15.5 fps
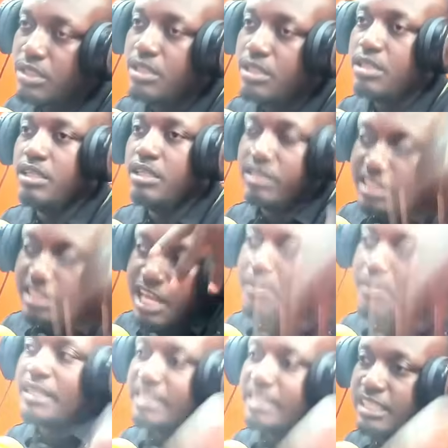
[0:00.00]
Inti the
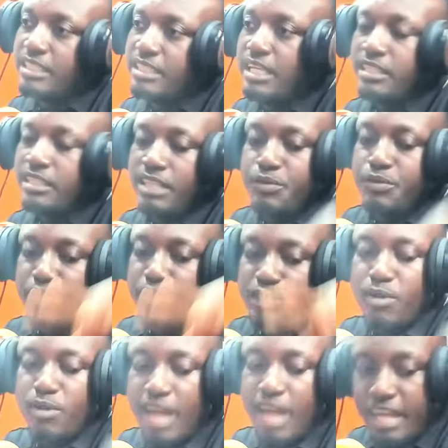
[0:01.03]
Martin say see
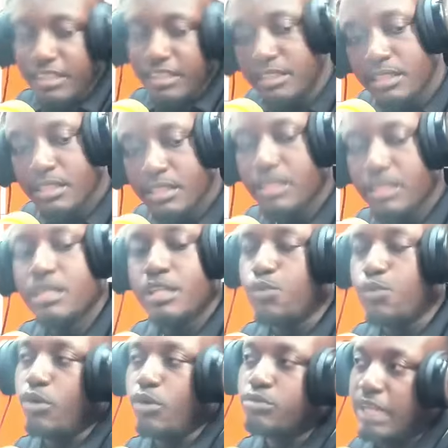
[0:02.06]
Richmond ayi the
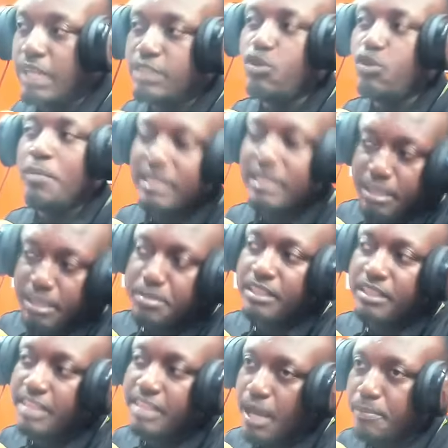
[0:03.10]
contract no
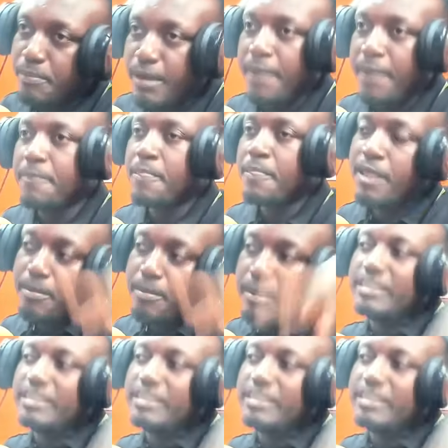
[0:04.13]
maternity ampa but